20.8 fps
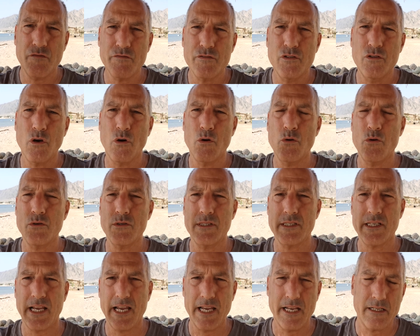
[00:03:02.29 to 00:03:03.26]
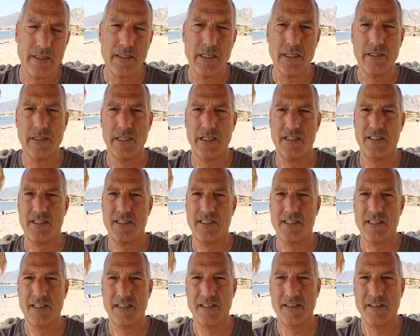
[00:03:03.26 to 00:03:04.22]
of those
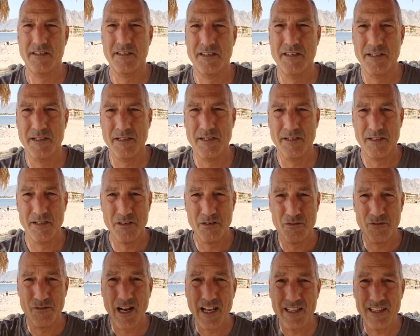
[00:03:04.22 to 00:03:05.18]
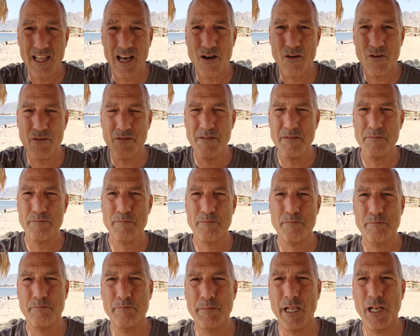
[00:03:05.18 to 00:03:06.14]
entities? Write down
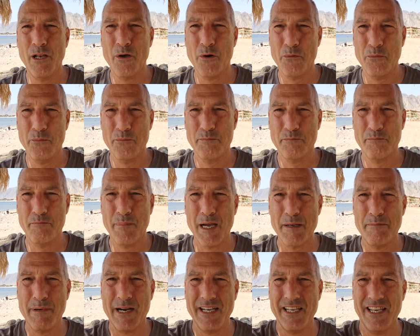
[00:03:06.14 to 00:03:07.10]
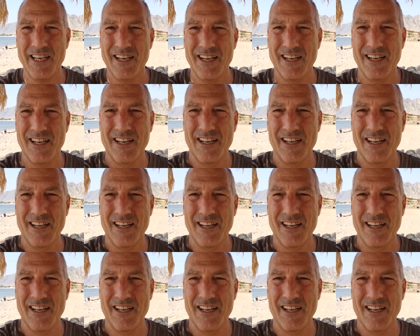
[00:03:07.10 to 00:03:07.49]
below. Bye bye.